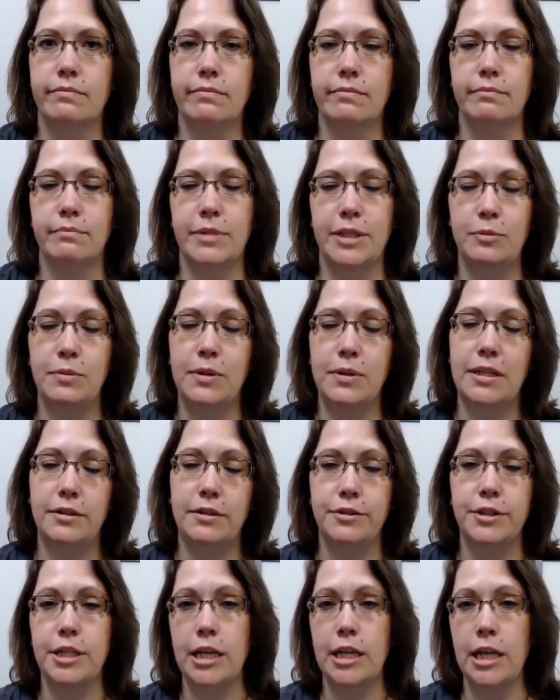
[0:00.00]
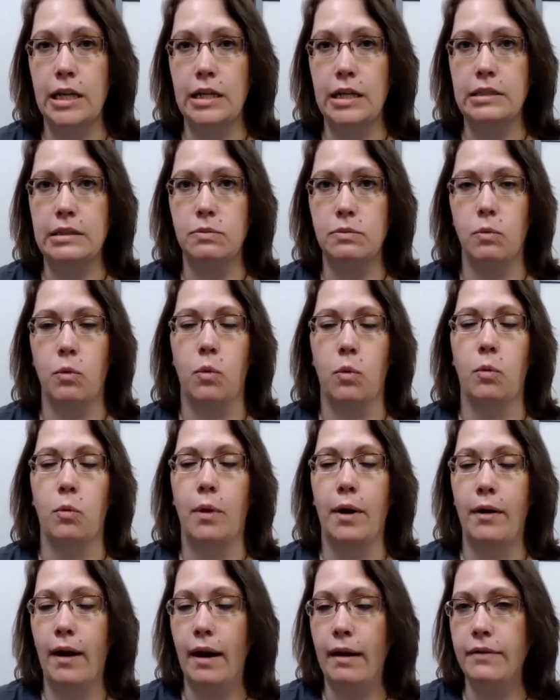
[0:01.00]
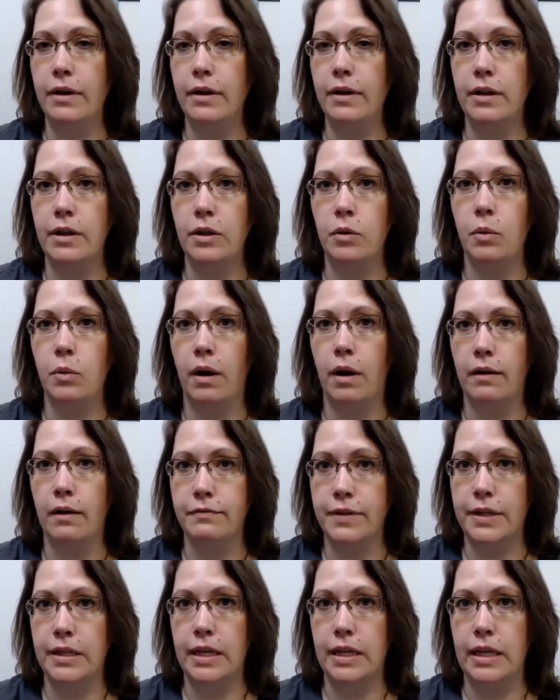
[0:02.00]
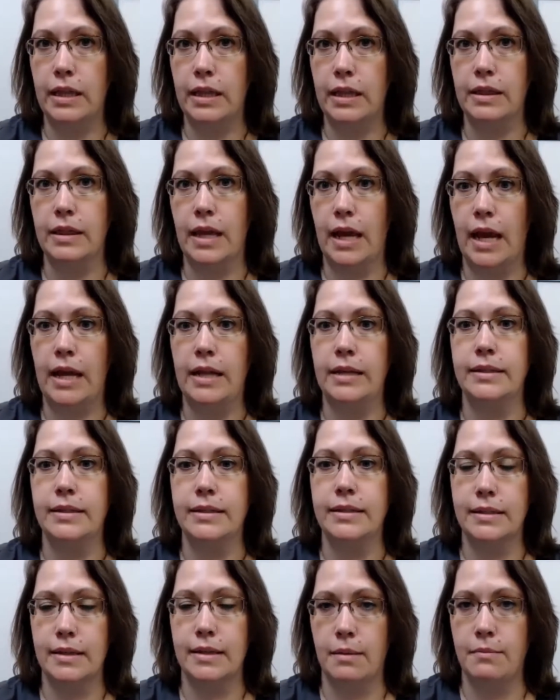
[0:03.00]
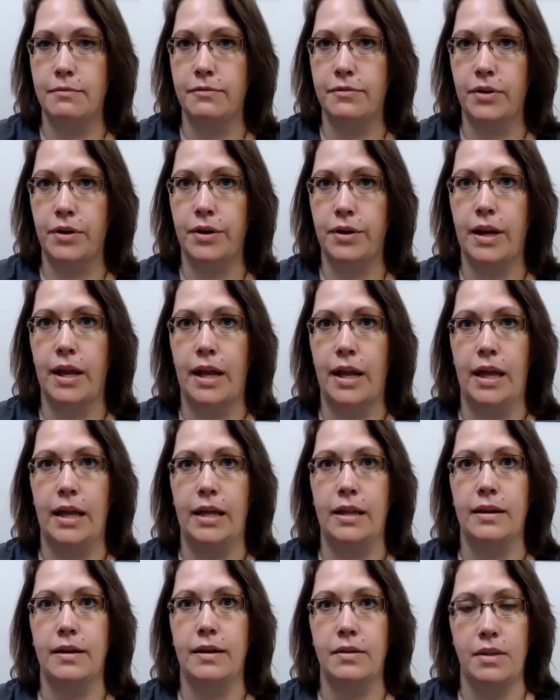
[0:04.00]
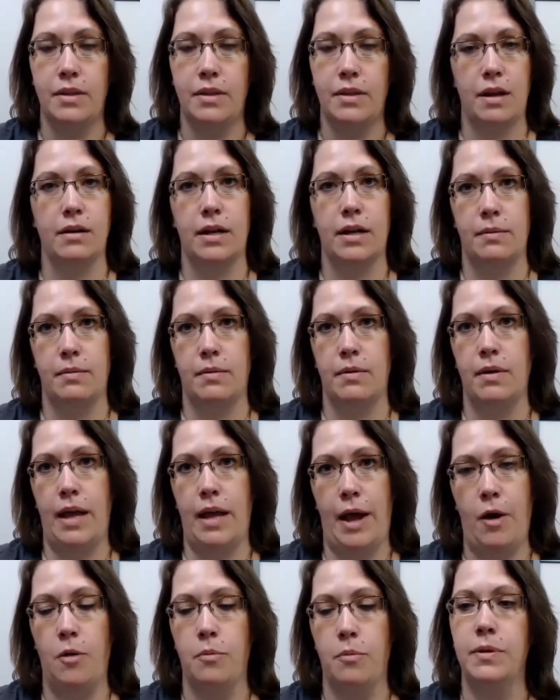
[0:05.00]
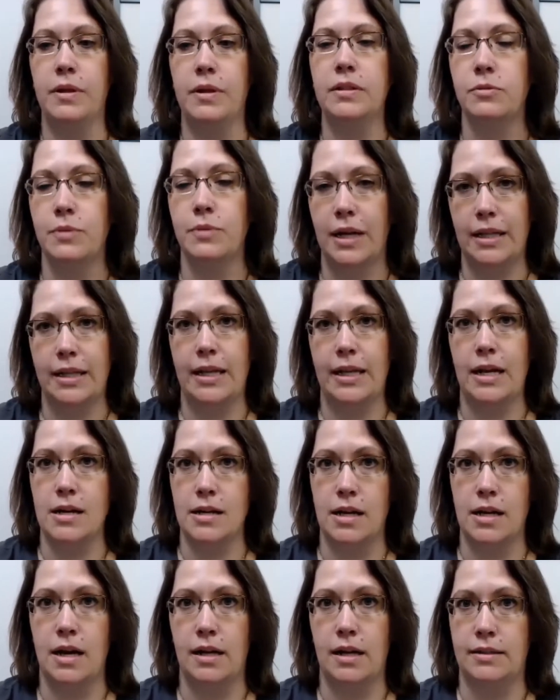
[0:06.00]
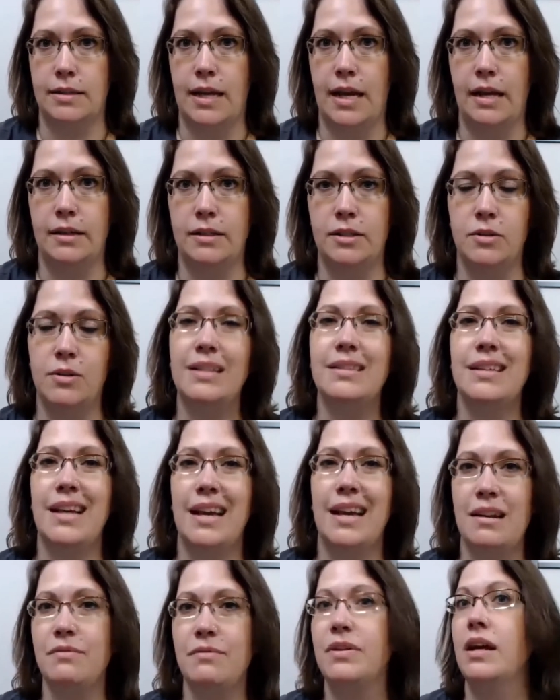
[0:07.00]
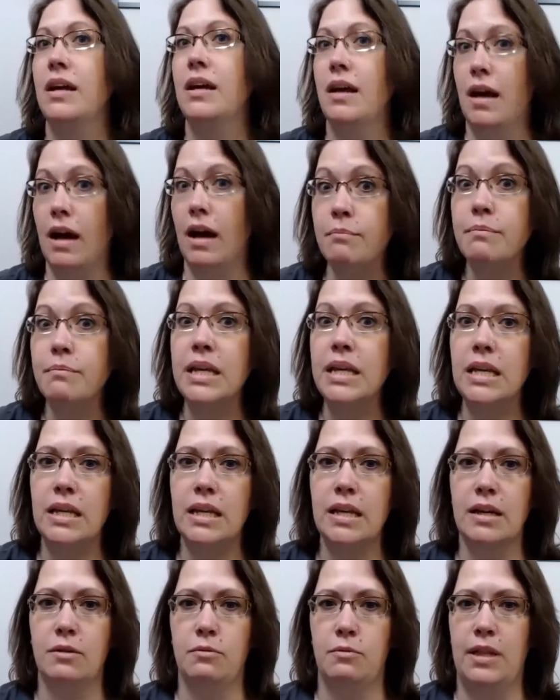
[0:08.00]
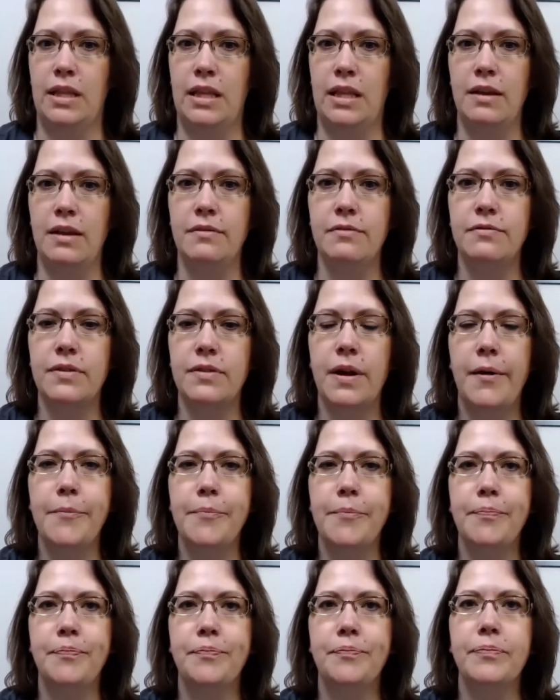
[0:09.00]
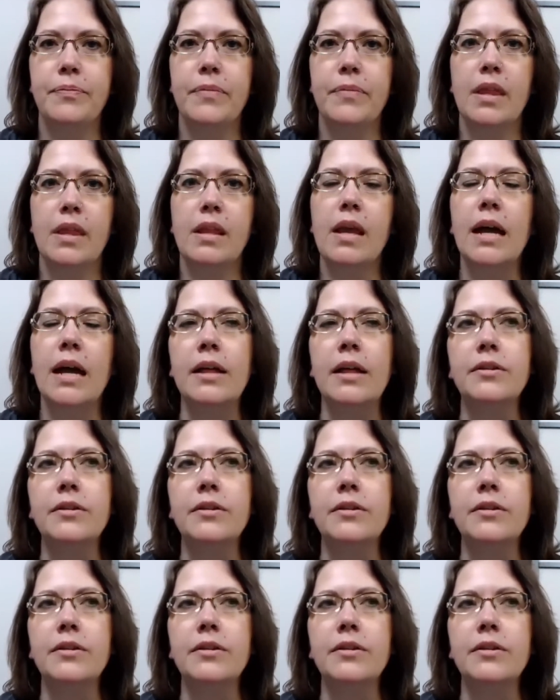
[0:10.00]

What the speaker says: between your cheeks or wherever you are feeling that discomfort, and they are going to help directly on contact. So that's kind of immediate relief. Another